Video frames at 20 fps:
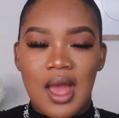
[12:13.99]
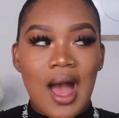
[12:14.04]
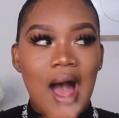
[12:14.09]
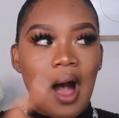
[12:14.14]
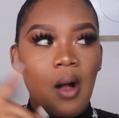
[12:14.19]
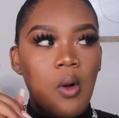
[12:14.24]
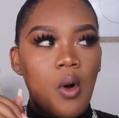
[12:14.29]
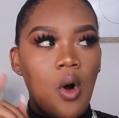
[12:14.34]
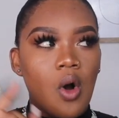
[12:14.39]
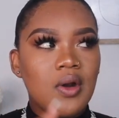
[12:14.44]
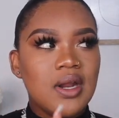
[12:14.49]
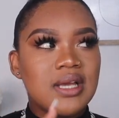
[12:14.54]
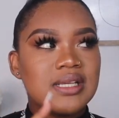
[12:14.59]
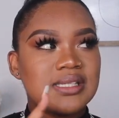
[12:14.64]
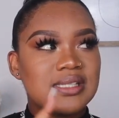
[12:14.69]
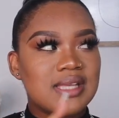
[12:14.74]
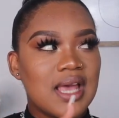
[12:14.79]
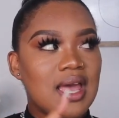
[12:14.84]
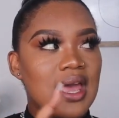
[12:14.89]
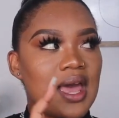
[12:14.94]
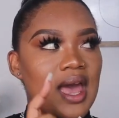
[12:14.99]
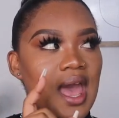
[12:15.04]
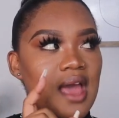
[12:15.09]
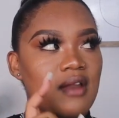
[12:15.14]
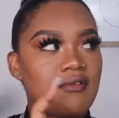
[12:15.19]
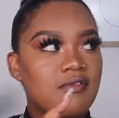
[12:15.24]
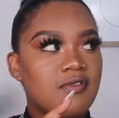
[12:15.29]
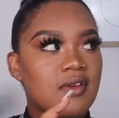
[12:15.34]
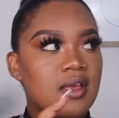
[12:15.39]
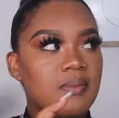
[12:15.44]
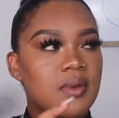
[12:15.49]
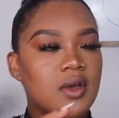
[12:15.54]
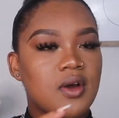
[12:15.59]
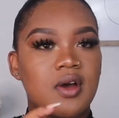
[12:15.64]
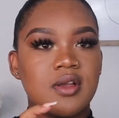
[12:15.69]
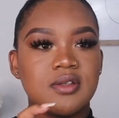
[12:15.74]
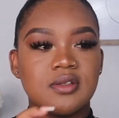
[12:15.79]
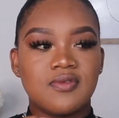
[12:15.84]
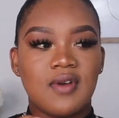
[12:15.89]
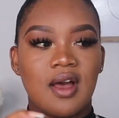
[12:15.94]
I'll always say envy
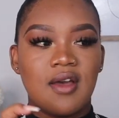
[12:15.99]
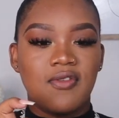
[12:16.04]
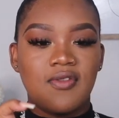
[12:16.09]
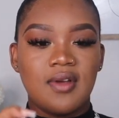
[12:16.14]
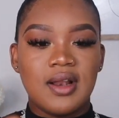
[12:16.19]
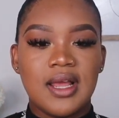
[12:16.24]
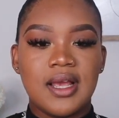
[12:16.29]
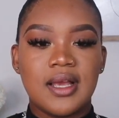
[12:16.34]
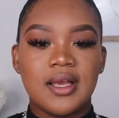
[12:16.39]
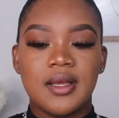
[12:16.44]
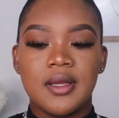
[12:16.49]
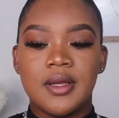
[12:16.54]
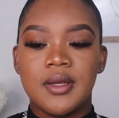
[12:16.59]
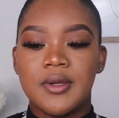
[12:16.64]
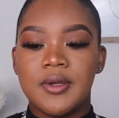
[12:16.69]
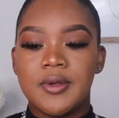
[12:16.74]
because I feel like